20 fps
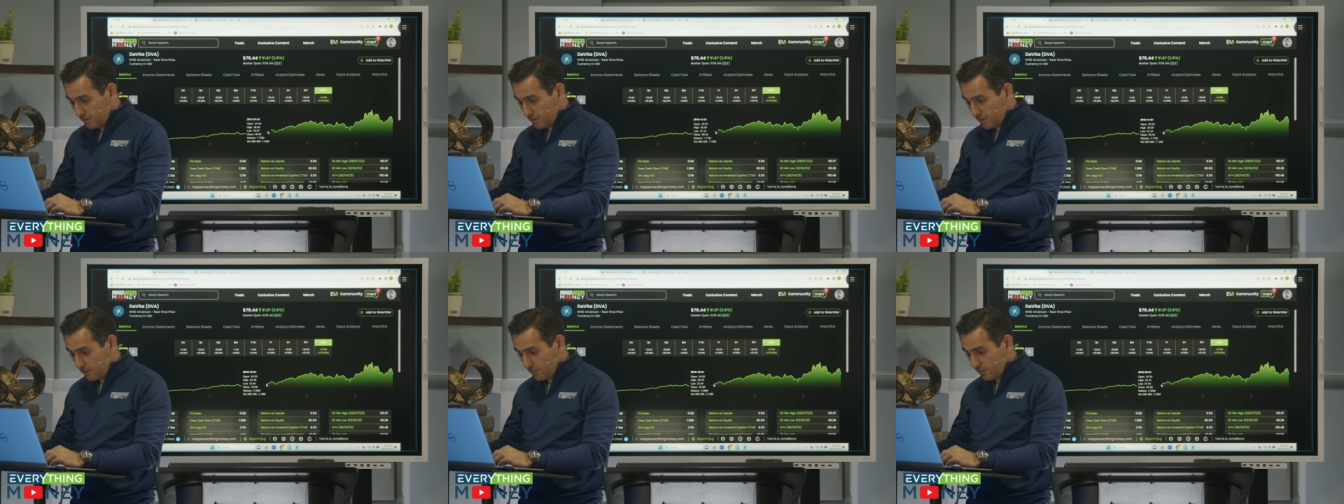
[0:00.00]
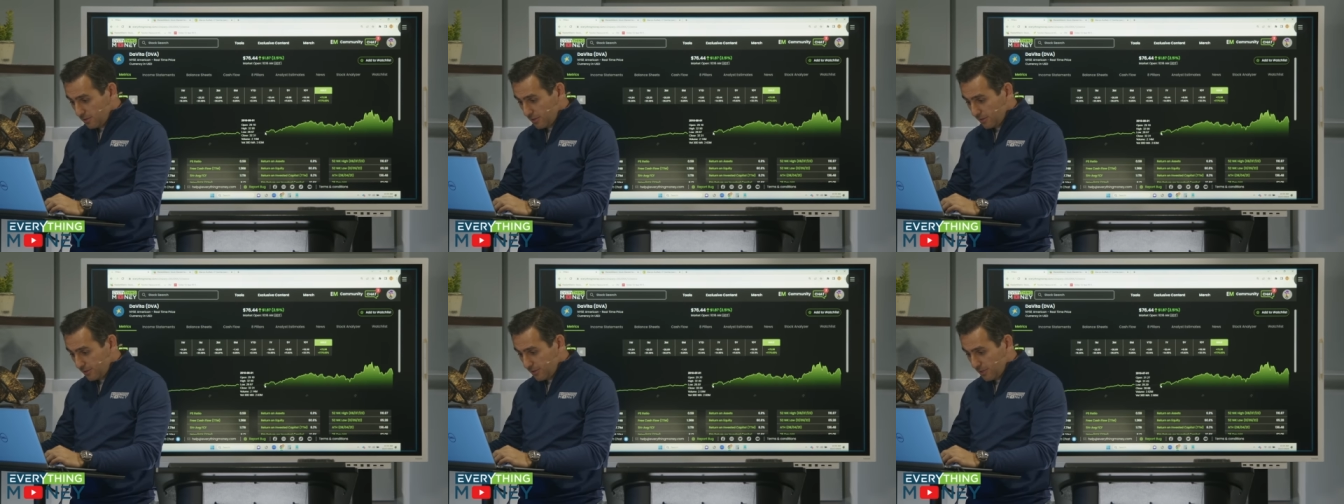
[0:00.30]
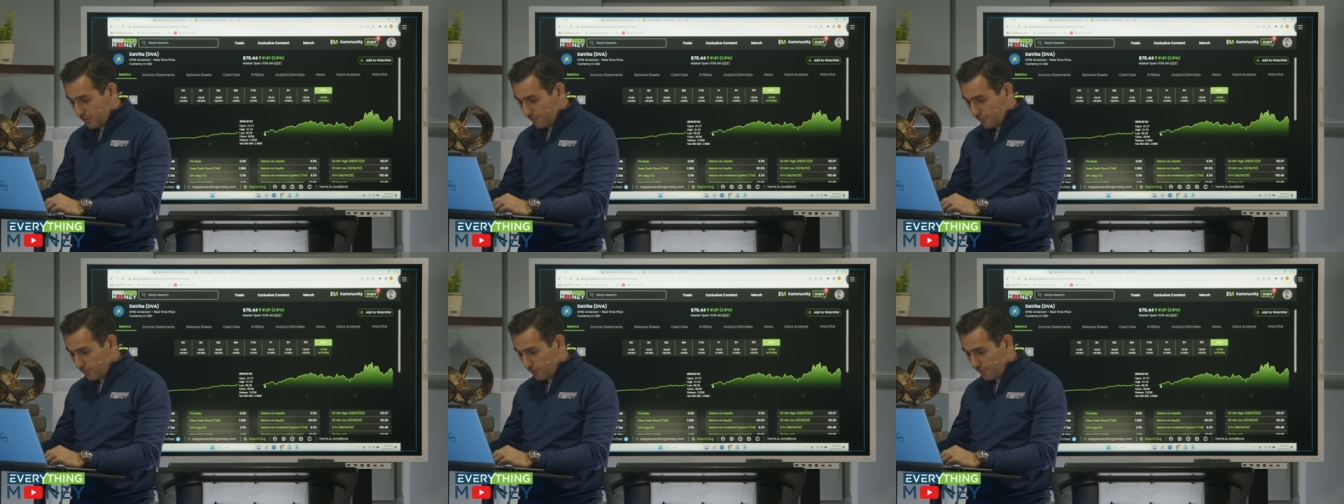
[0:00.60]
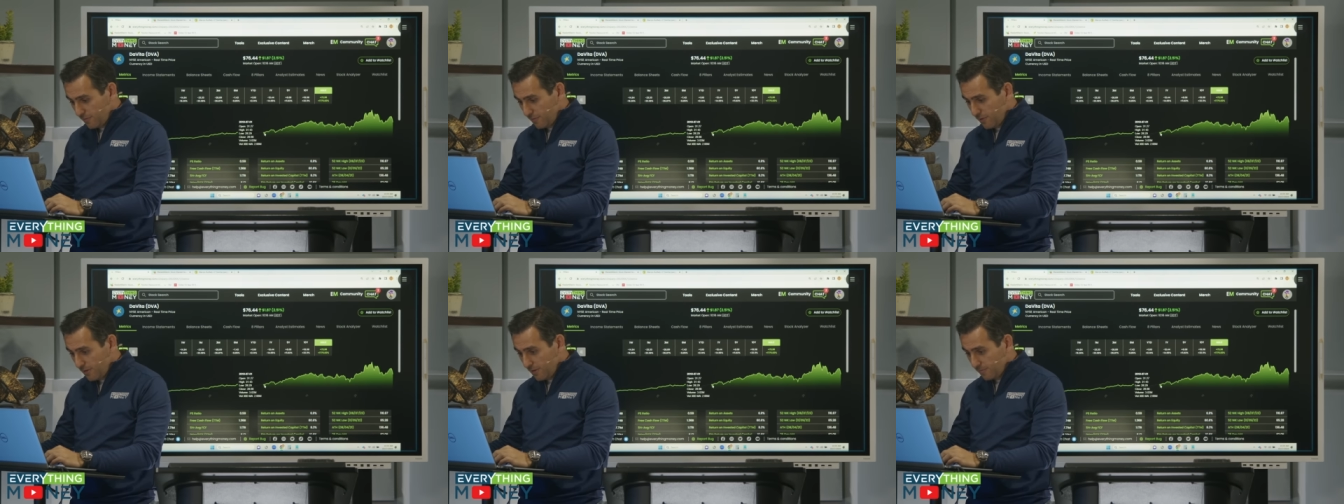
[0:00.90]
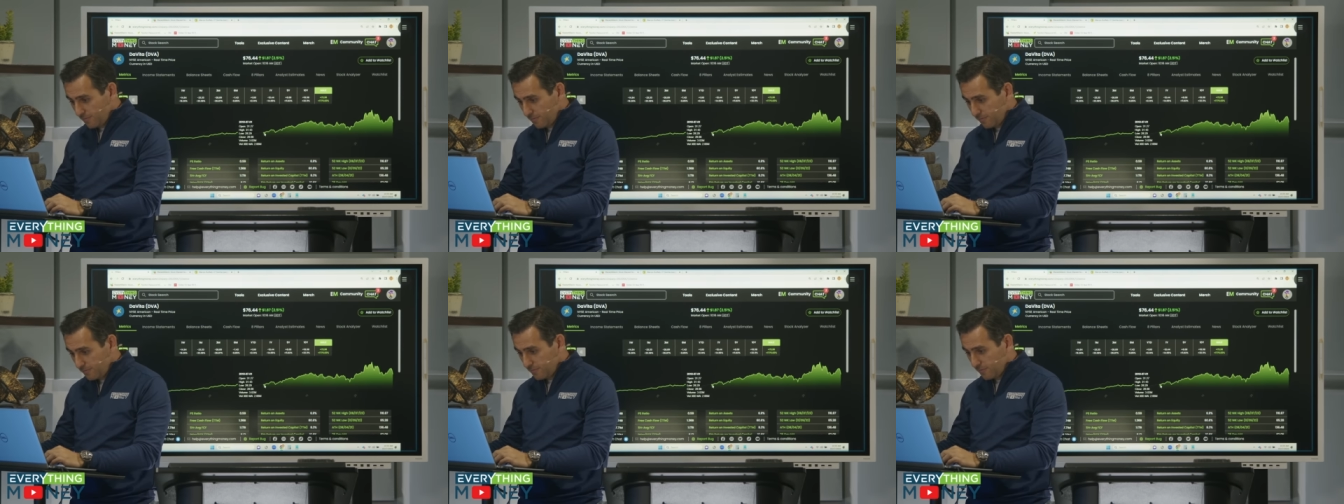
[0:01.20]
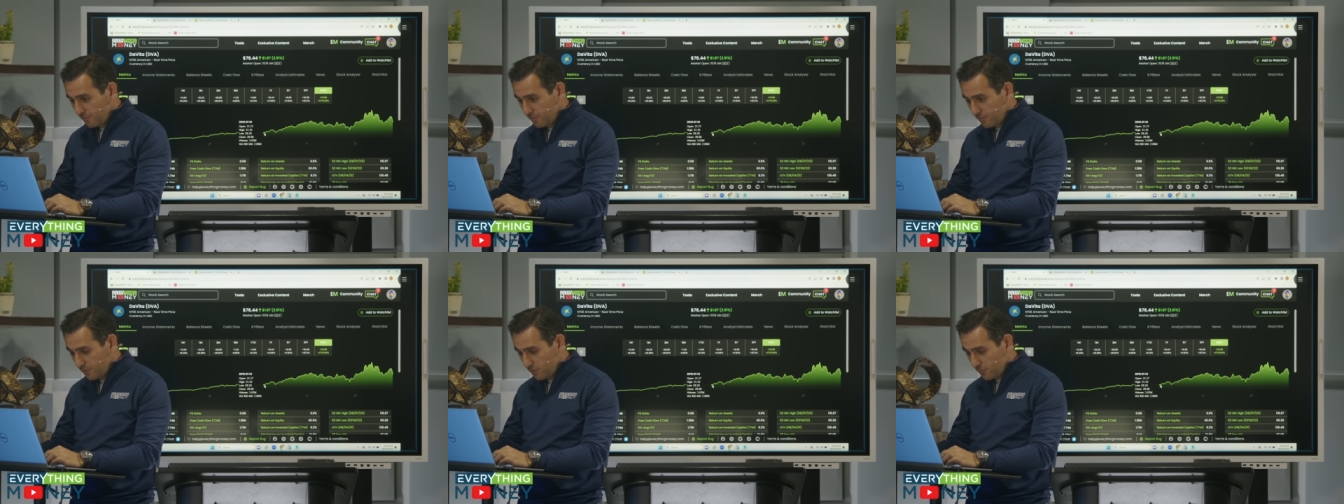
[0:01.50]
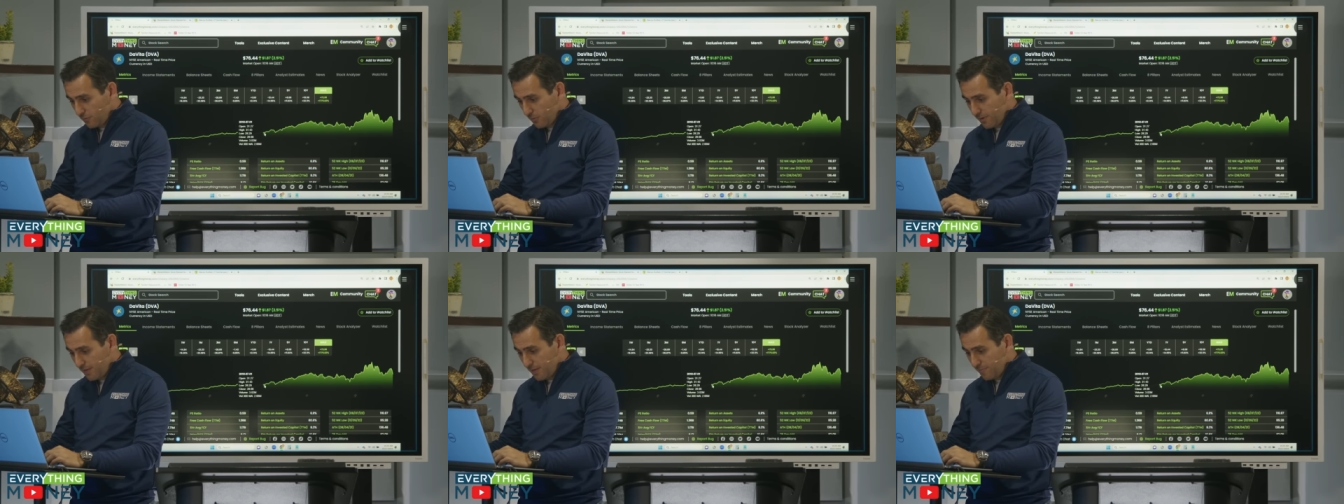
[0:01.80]
Oh, look at them. Good for them.
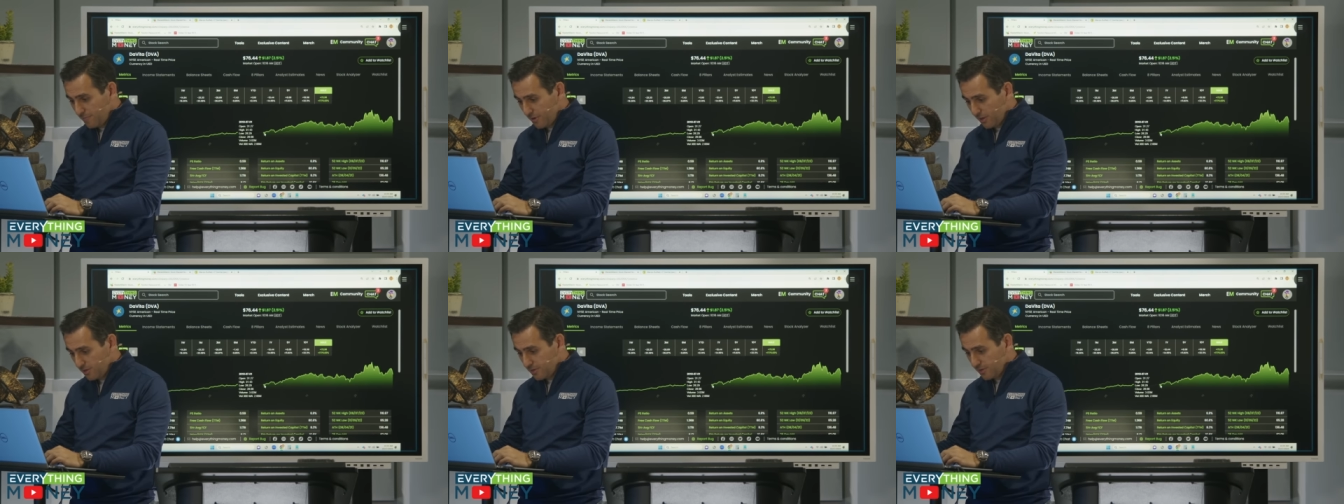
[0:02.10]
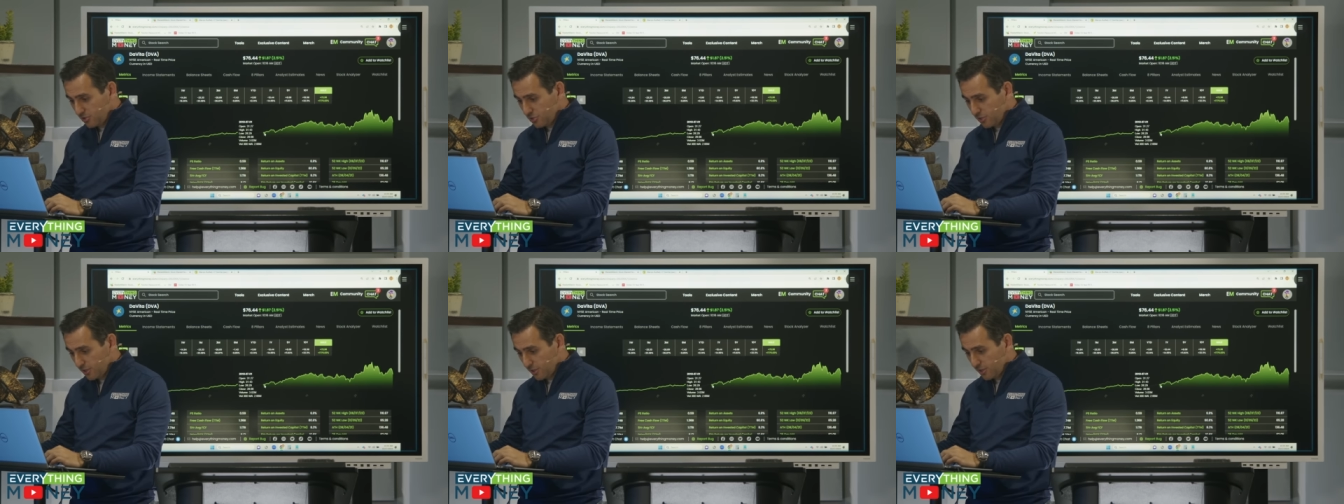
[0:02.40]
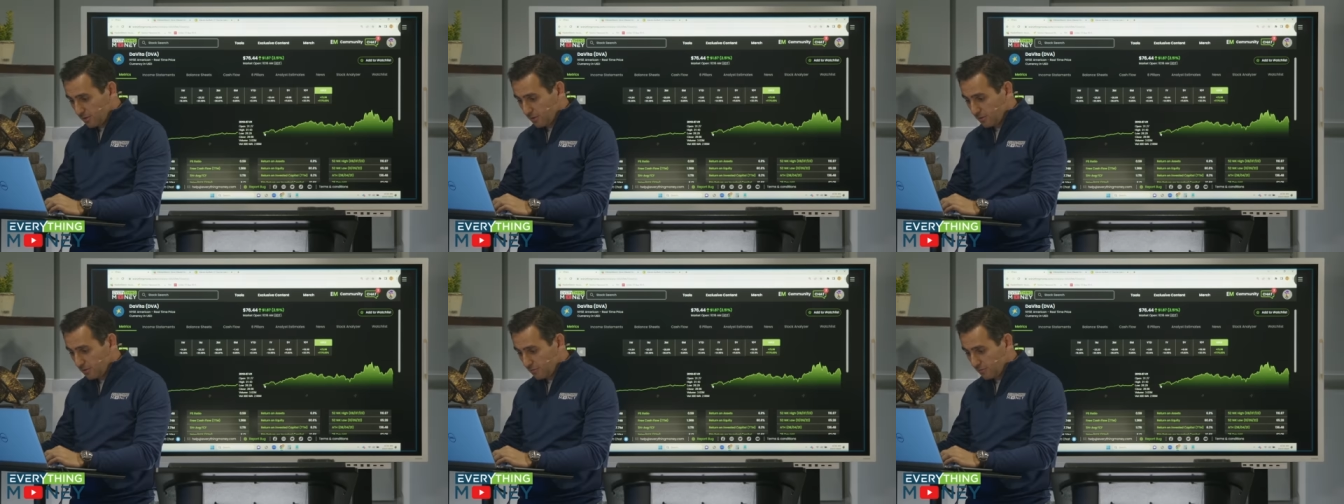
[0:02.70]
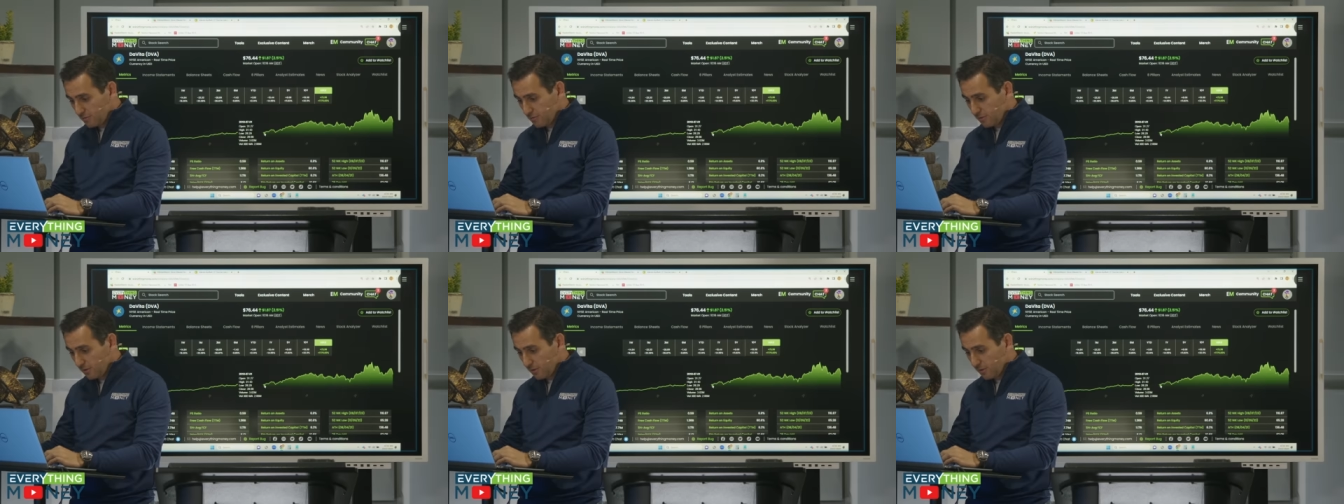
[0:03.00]
28 bucks a share was the